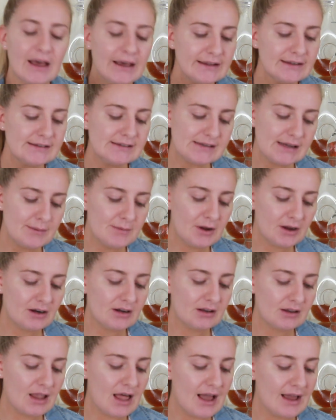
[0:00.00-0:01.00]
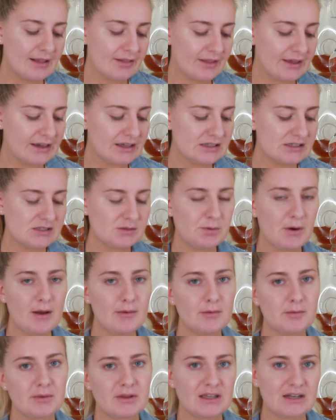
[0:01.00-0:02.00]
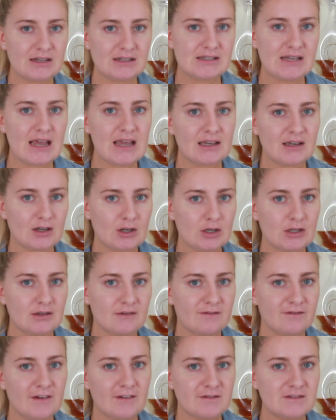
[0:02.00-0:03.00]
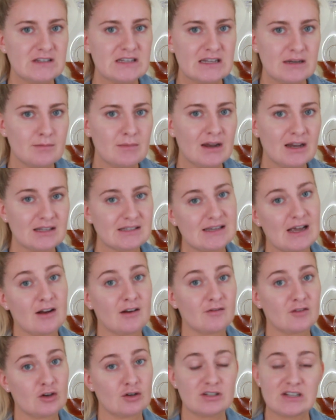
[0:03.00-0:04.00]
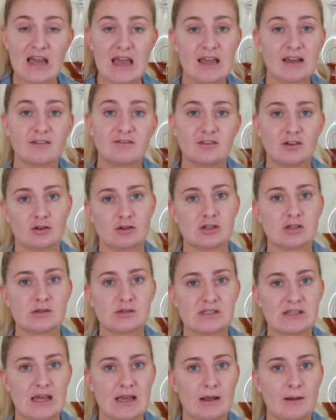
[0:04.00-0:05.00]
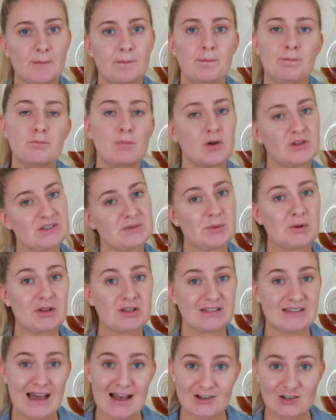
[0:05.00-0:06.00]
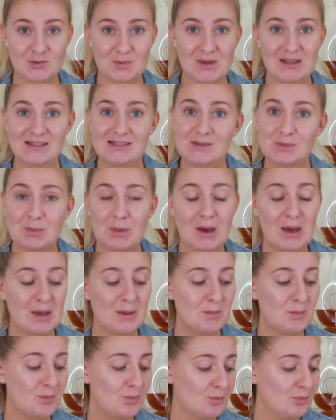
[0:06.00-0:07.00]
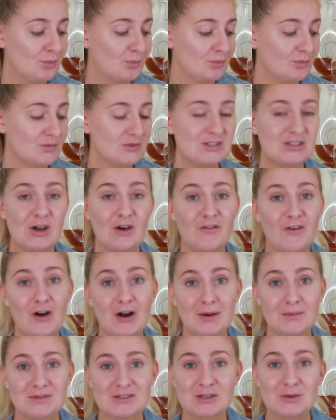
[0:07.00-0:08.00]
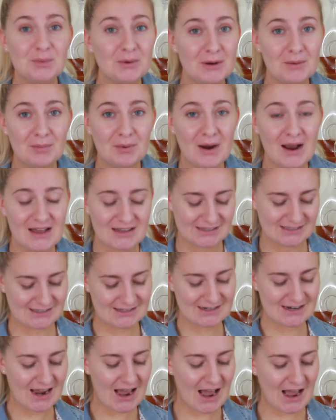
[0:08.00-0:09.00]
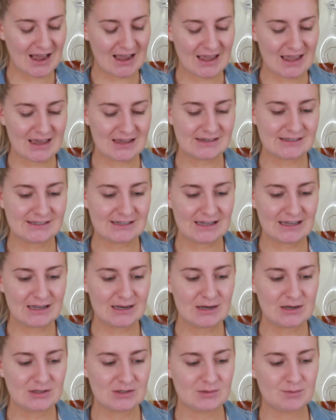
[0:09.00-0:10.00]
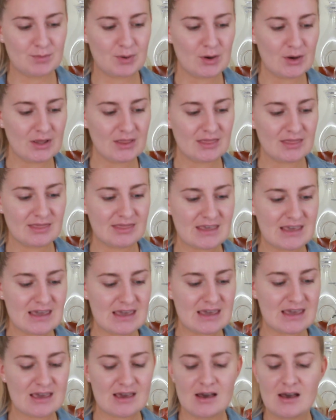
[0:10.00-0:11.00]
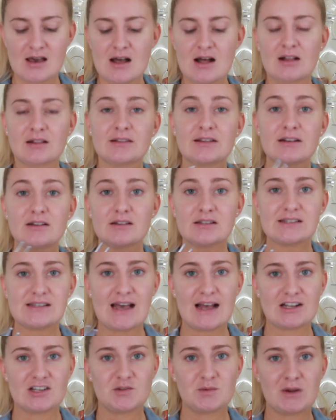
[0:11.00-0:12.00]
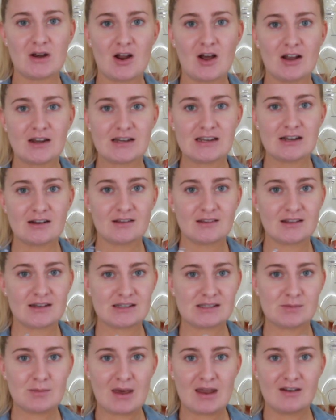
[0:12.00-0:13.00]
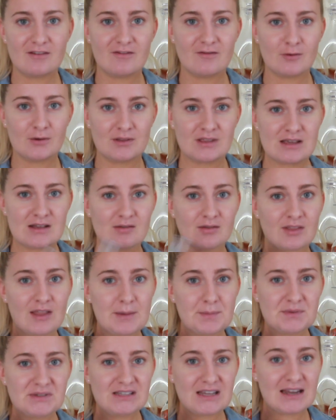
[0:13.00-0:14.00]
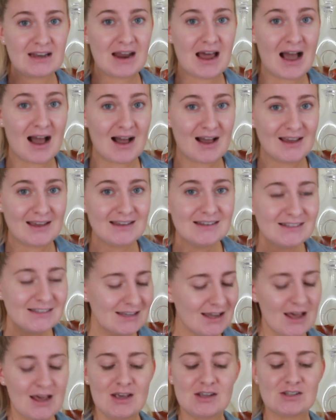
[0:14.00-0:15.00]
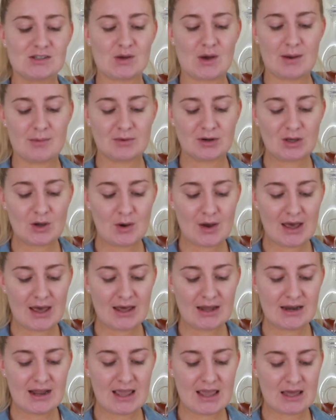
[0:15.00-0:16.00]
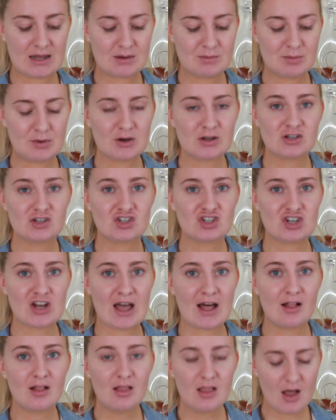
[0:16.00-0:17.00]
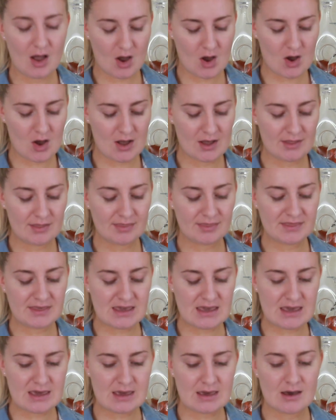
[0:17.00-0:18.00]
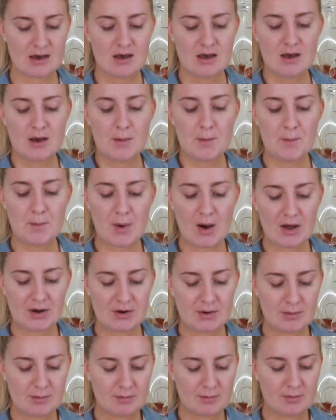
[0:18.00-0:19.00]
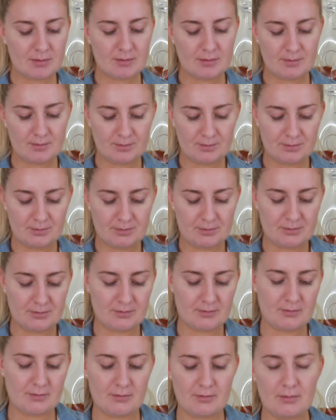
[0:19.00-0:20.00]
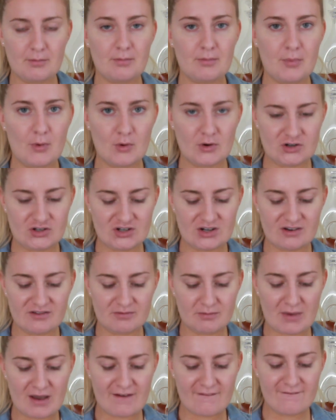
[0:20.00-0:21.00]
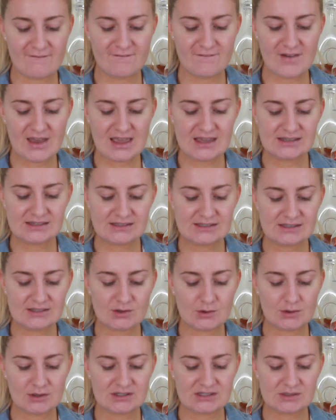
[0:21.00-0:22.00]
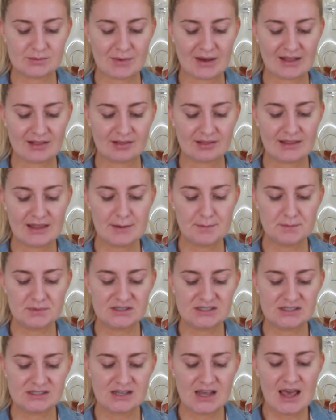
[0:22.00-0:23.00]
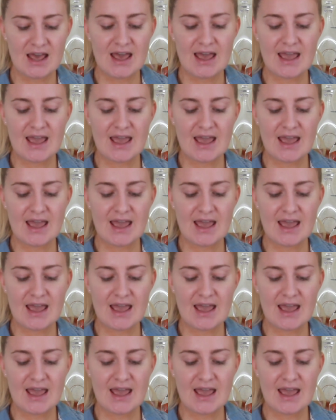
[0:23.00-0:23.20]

I'm not gonna lie, like it's probably gonna take a good 15 minutes out of your day if you're using multiple attachments, but so far I'm super impressed. I did put the little attachment on here that is meant for the lips and eyes, so I'm gonna go ahead and put gel on the bottom portion of my face towards my lips